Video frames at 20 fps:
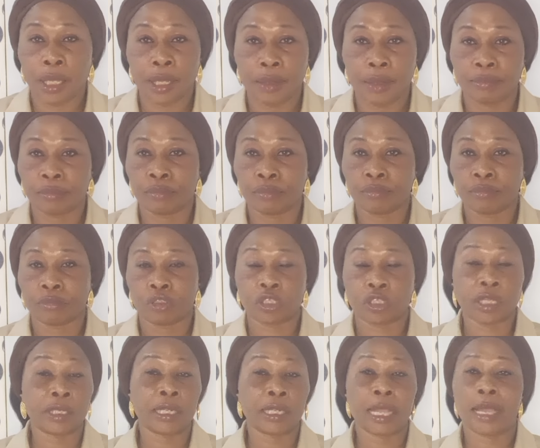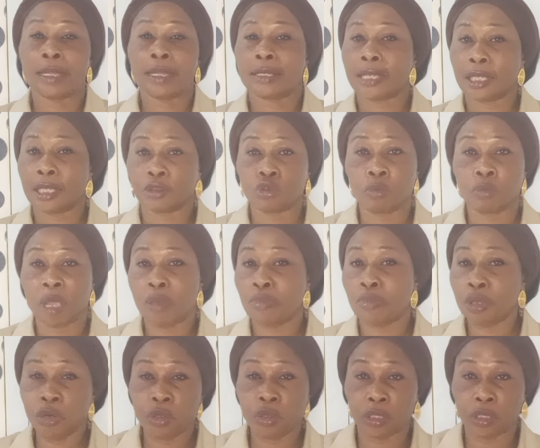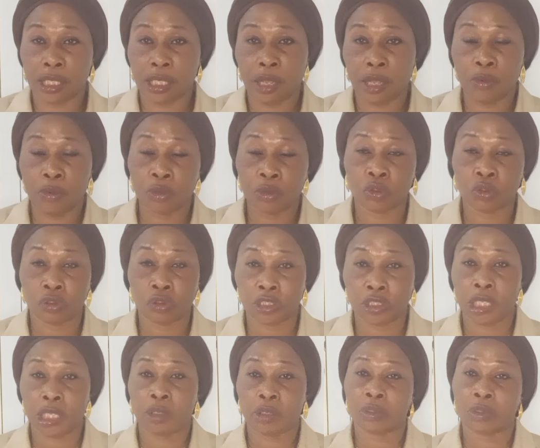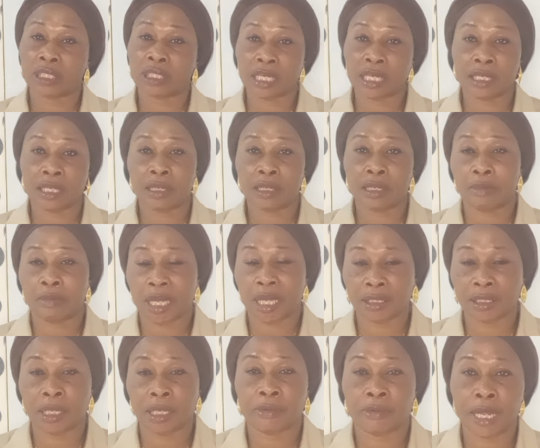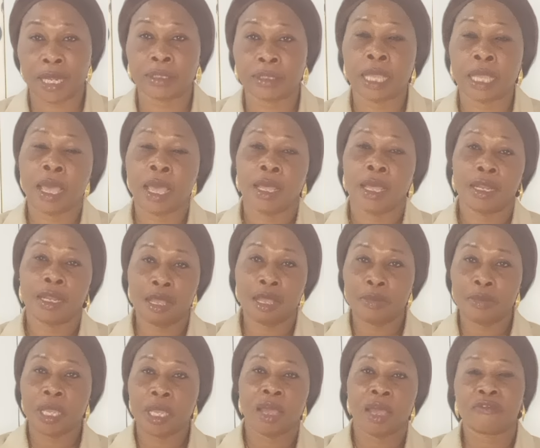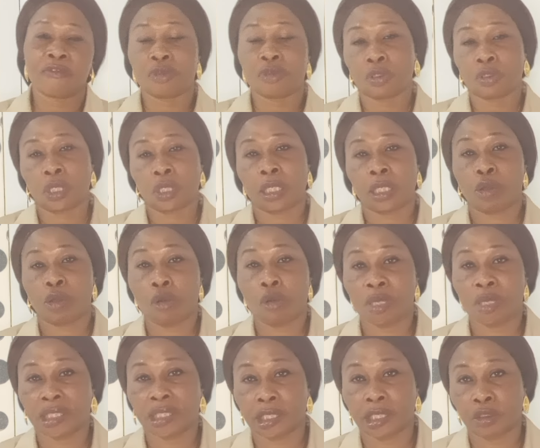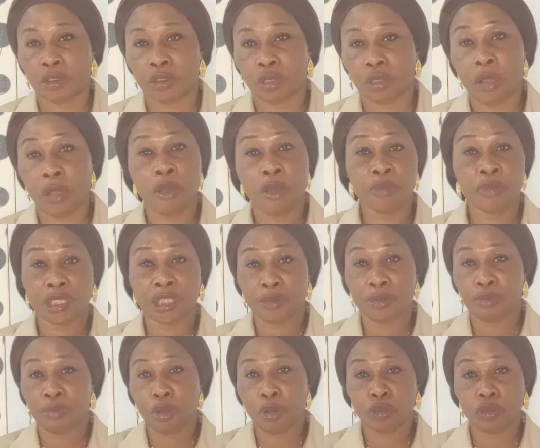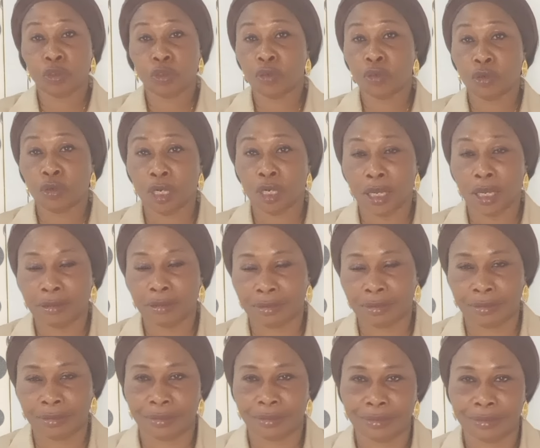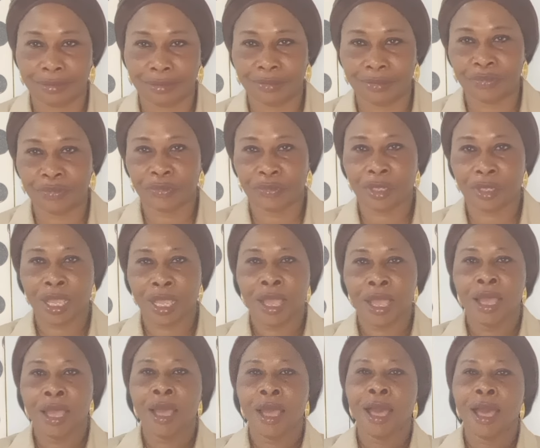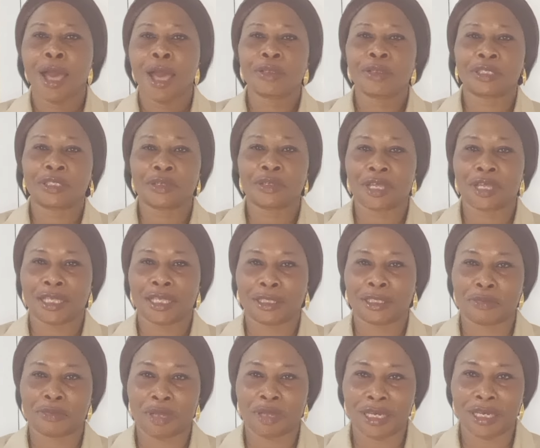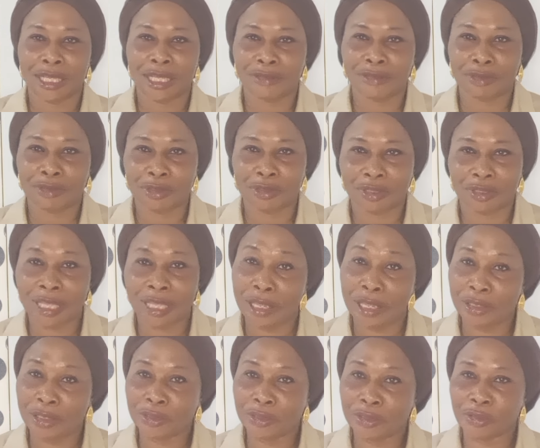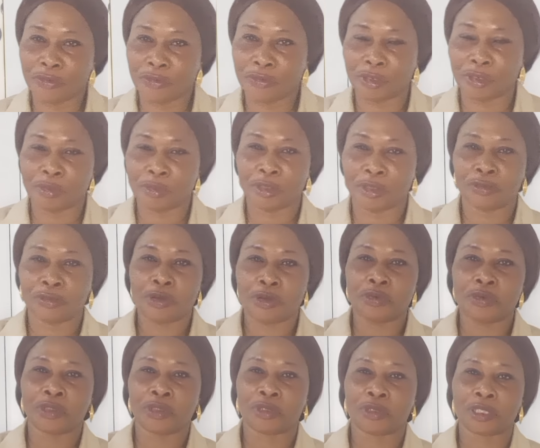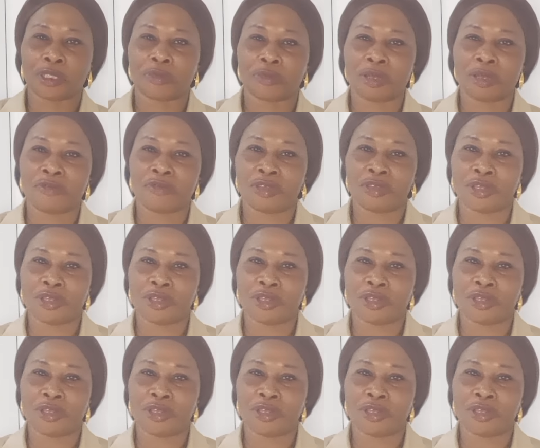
shared the ideas or my opinions that I want to share concerning the matter, right? Let me have yours at the comment section. Our meeting point, now. I'll see you guys in my next video. Thank you so very much for always watching my videos.